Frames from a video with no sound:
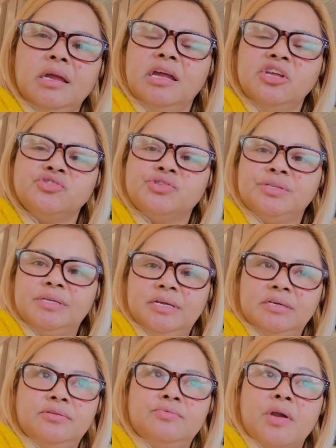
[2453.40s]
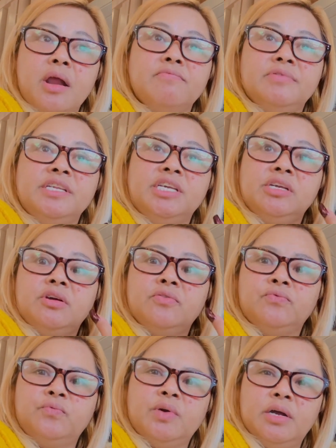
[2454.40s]
it's the gravity
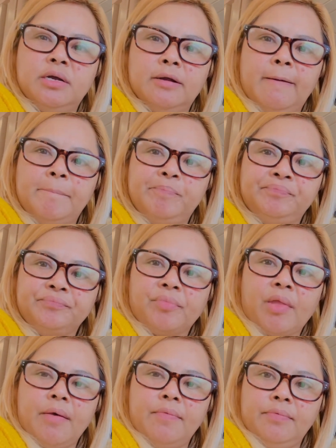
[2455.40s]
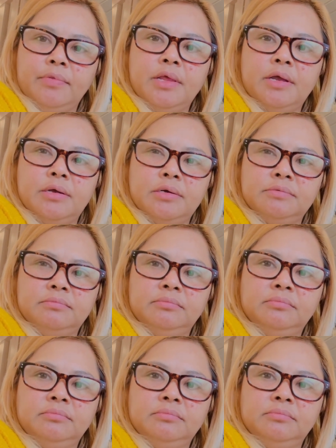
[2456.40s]
of the